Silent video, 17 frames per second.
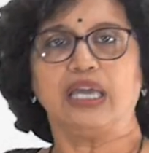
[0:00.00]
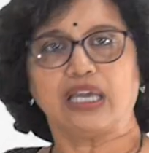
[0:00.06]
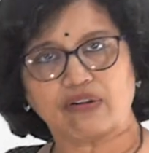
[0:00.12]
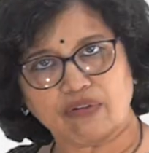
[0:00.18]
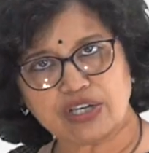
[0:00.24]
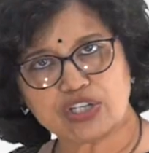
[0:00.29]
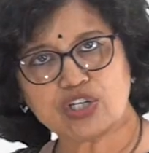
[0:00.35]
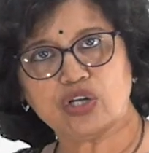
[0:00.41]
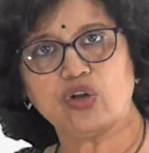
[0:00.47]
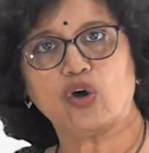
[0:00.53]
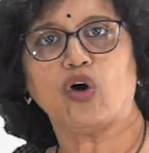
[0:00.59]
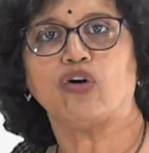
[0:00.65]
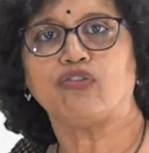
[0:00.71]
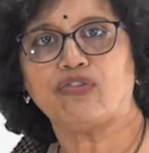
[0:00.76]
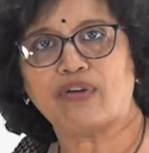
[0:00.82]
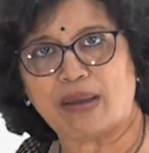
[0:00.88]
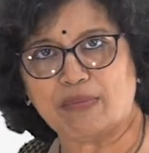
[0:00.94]
equation
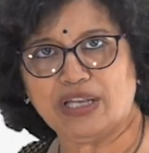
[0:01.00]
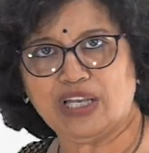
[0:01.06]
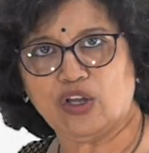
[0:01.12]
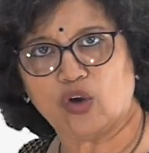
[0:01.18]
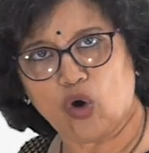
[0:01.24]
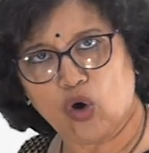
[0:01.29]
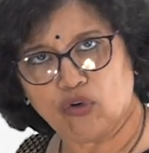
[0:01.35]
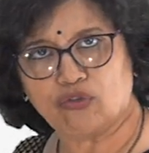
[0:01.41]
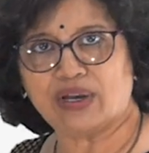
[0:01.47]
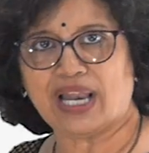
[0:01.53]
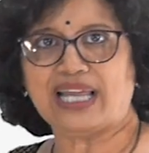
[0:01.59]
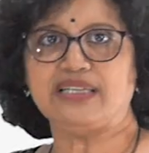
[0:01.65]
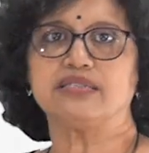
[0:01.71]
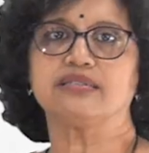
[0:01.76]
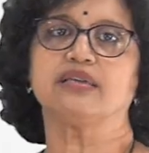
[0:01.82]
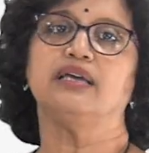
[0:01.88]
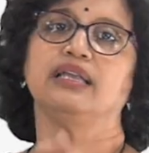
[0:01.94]
of family of
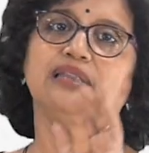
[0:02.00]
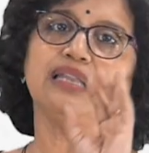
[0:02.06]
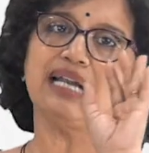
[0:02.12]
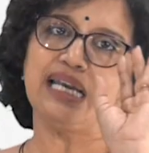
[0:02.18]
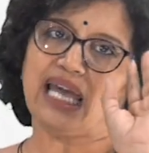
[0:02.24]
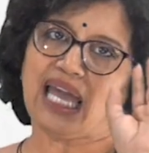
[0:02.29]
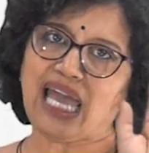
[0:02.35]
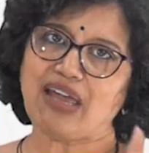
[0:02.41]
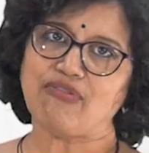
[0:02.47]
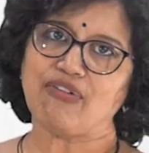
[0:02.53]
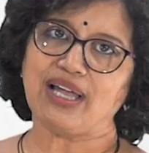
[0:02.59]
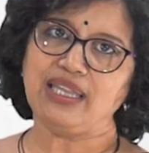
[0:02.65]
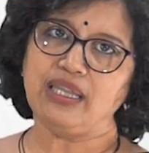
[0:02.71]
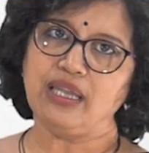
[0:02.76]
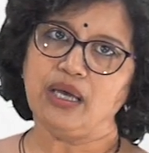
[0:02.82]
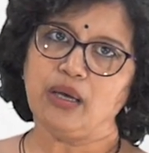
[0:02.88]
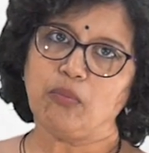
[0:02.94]
lines that
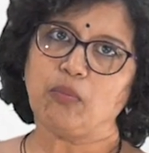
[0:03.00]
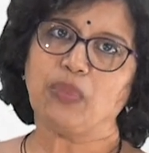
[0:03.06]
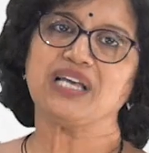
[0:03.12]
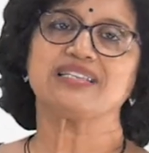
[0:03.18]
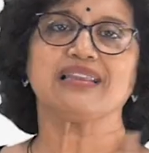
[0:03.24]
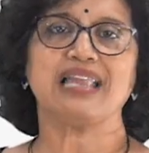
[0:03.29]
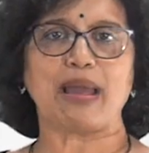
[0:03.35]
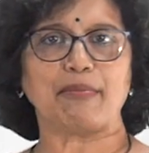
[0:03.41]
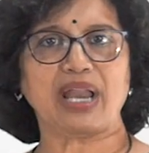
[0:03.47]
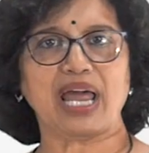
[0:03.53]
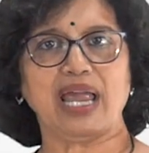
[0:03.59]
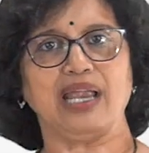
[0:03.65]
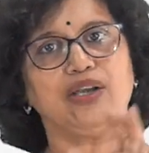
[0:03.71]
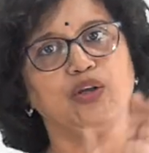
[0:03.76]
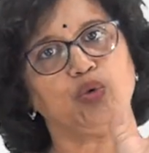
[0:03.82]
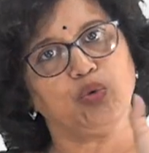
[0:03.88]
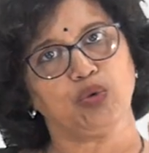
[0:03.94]
A1 plus lambda
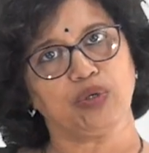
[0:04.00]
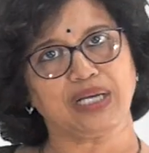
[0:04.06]
A2